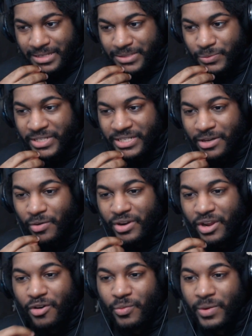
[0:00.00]
Because we
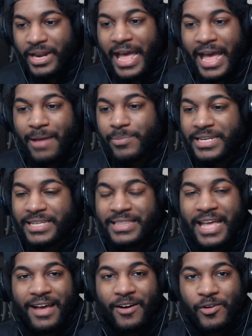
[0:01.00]
don't know what happened
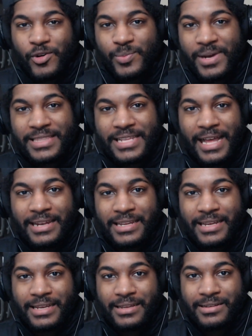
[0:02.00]
in that home on that
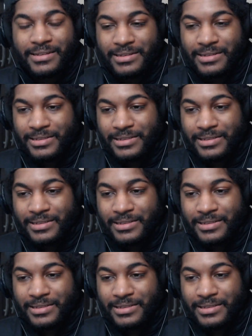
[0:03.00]
day.